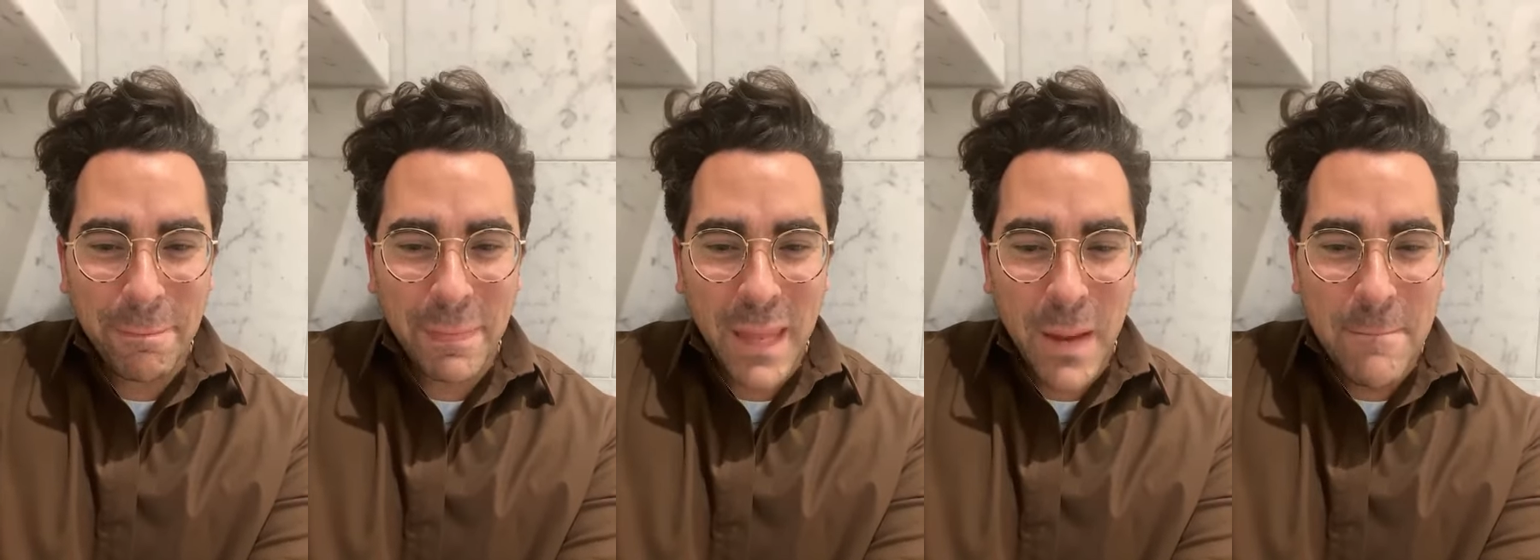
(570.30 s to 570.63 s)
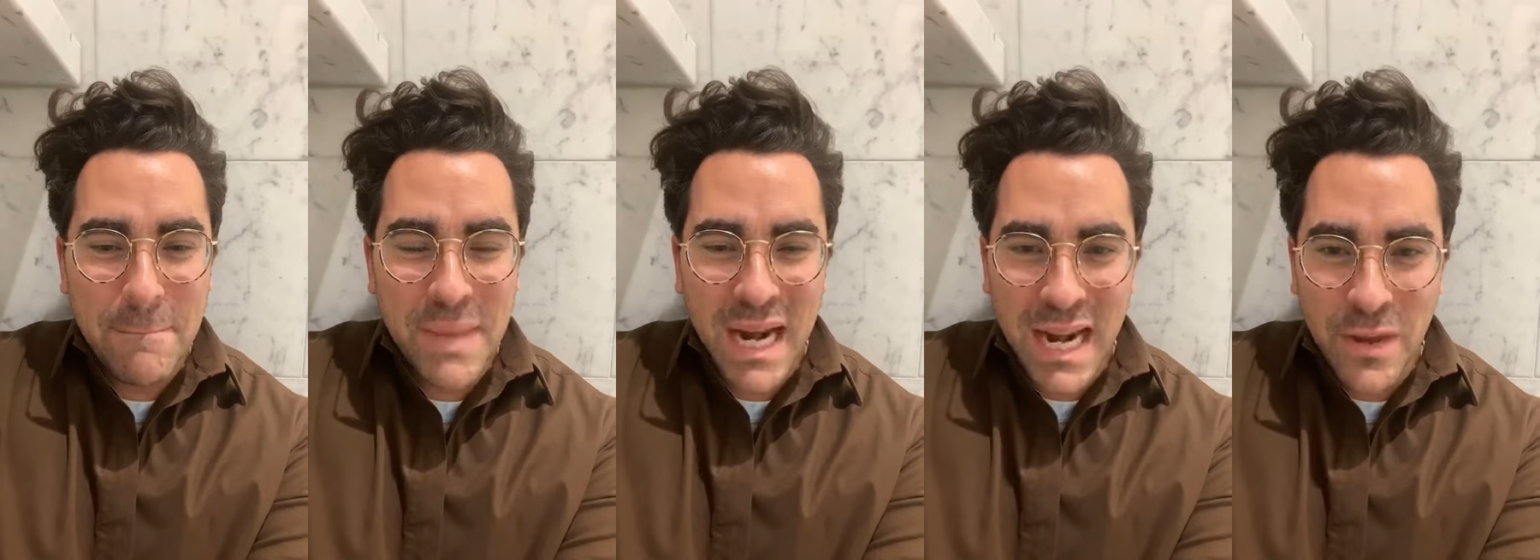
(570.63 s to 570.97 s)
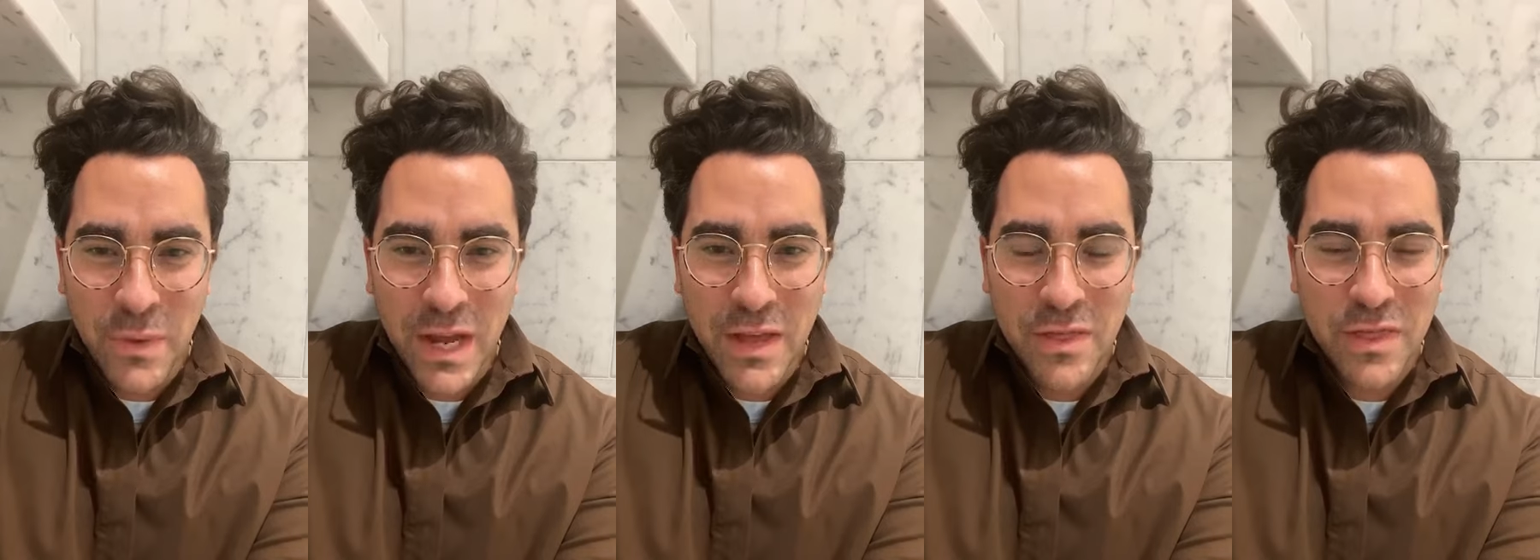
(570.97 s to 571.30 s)
But
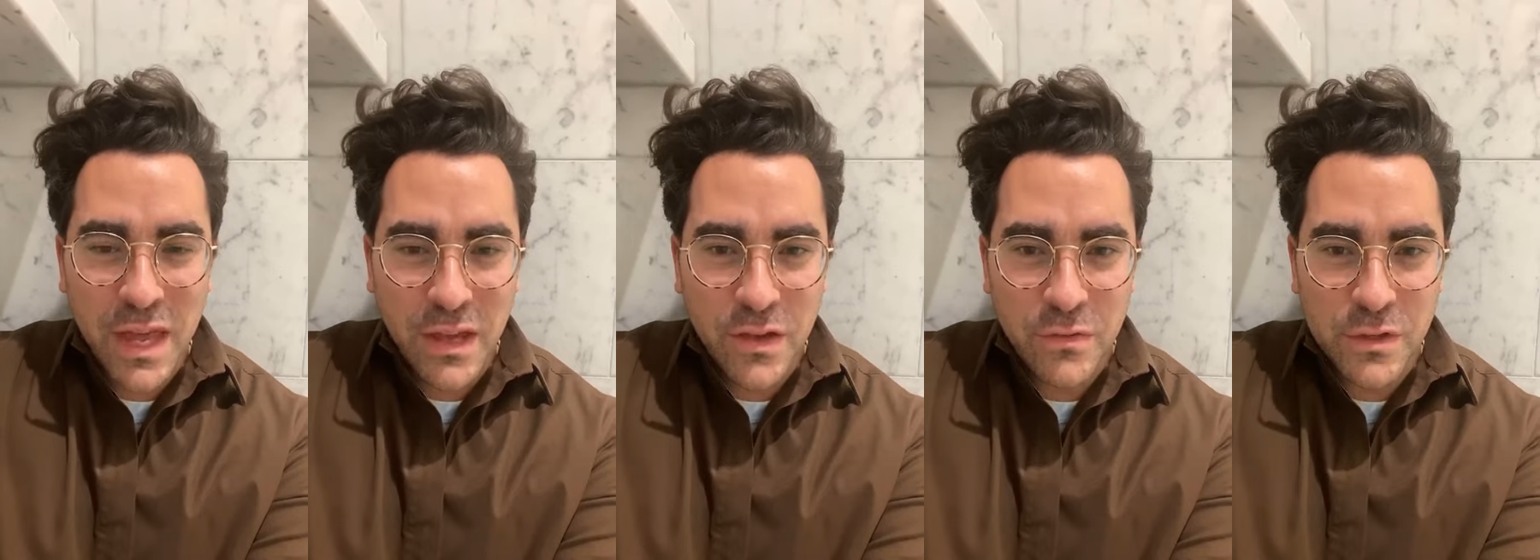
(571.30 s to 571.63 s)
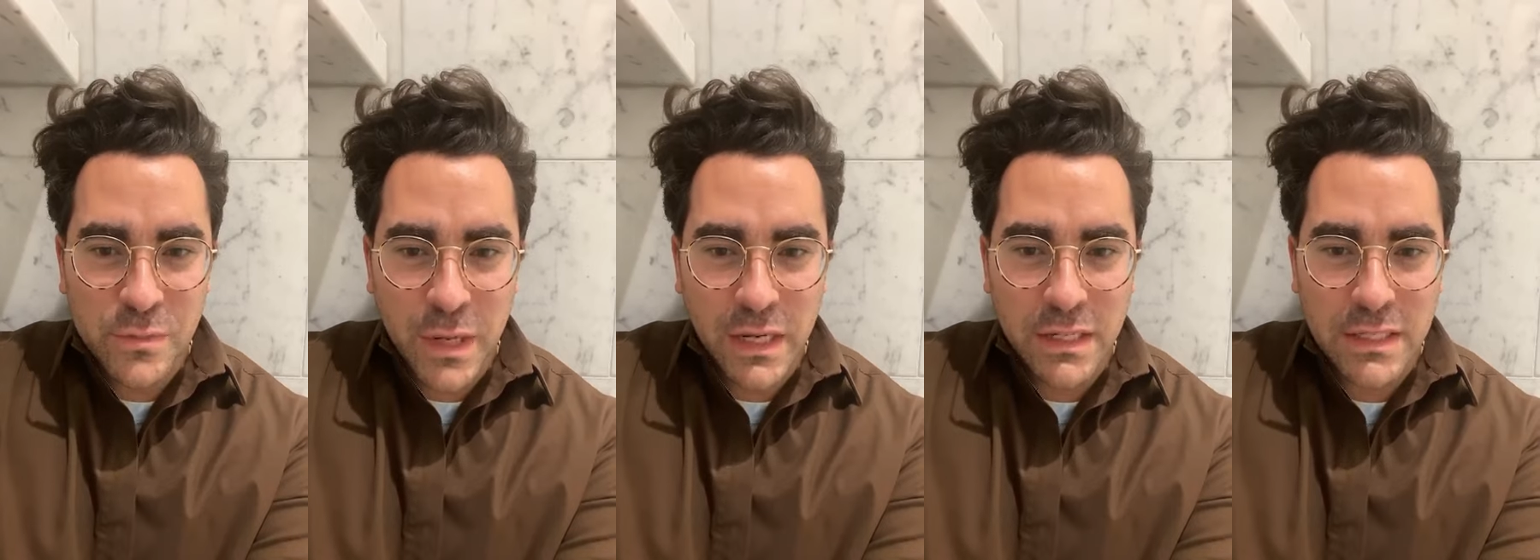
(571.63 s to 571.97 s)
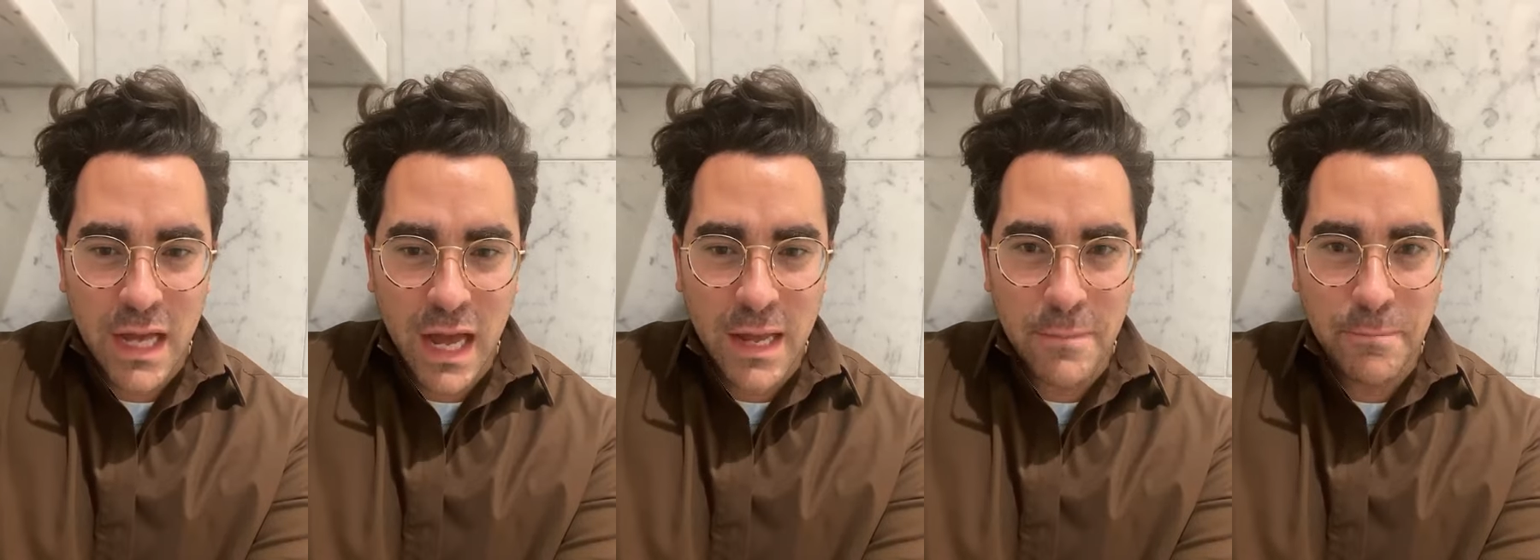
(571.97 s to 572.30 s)
anyway, thank you for spending
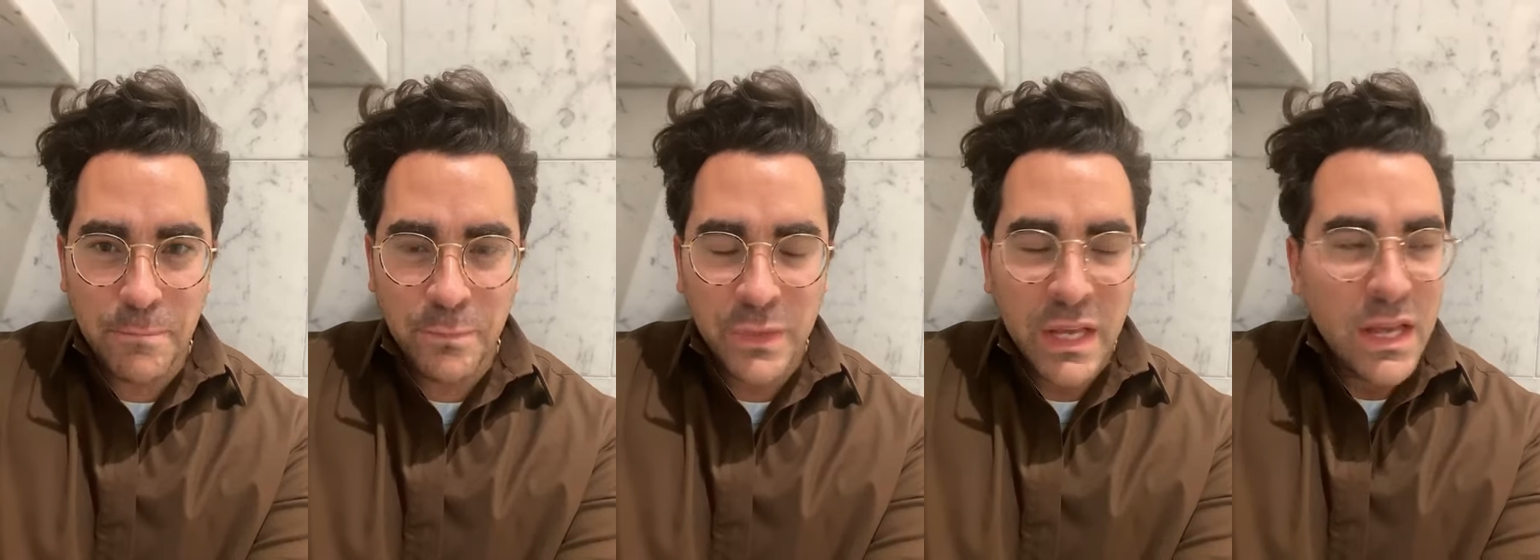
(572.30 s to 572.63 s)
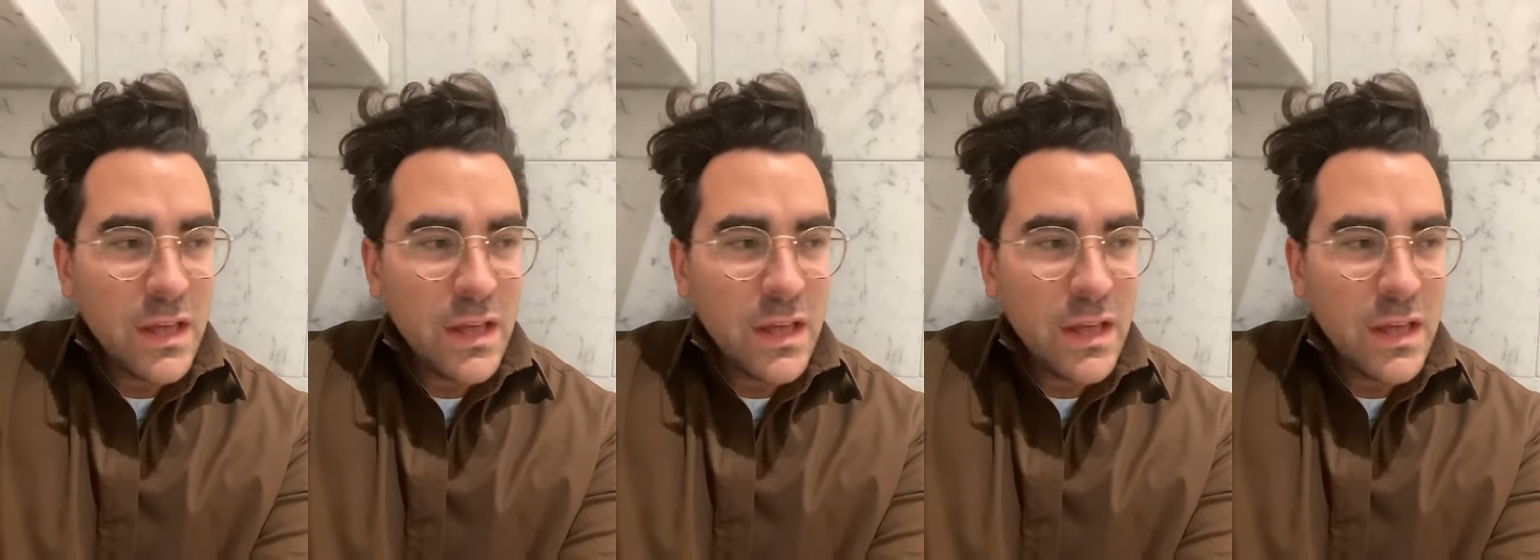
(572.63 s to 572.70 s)
time.